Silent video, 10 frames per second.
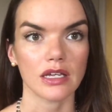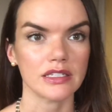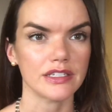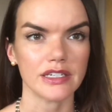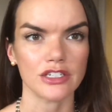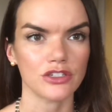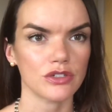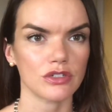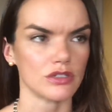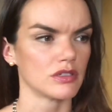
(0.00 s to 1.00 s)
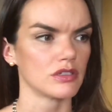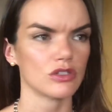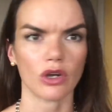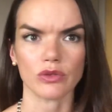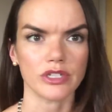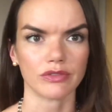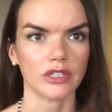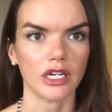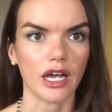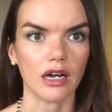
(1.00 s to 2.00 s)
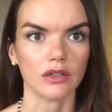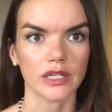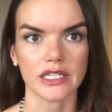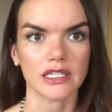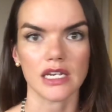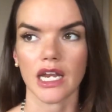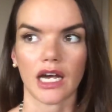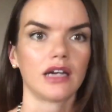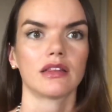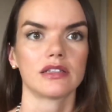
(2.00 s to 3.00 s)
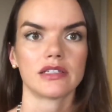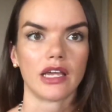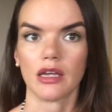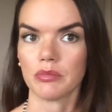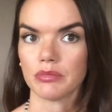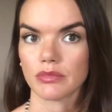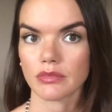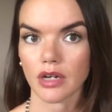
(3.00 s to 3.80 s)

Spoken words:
is just so different now. It's not the same.